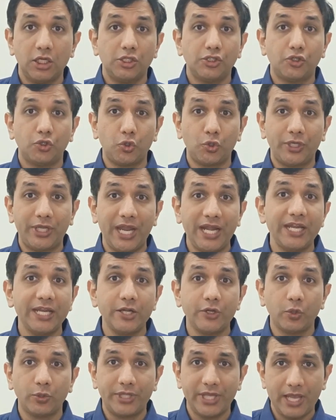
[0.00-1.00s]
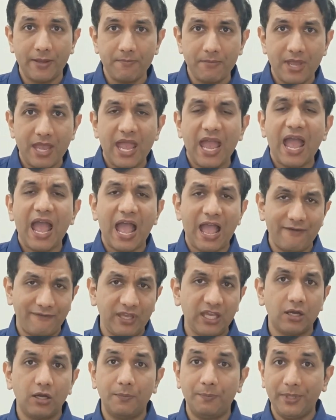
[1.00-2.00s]
So to get into them,
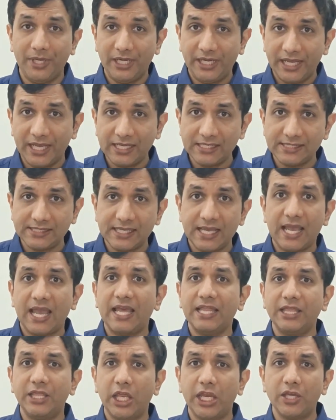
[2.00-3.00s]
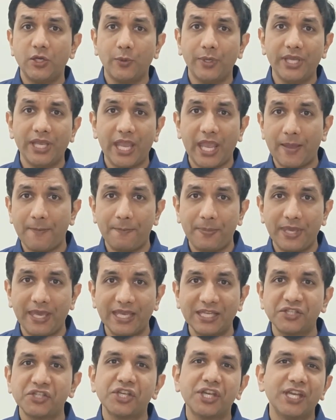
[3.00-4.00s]
having a BDS and then doing
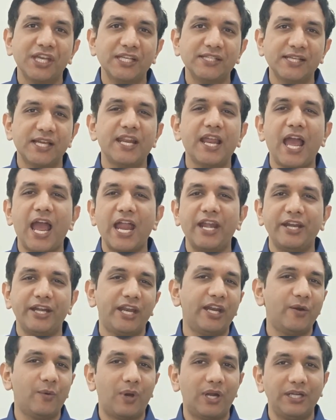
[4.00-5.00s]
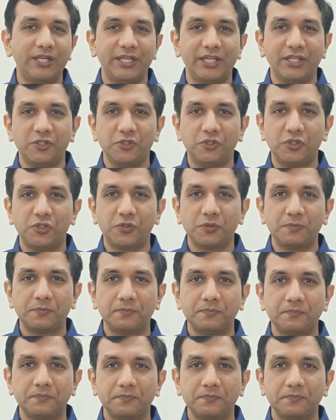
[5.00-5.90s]
MPH is an added advantage.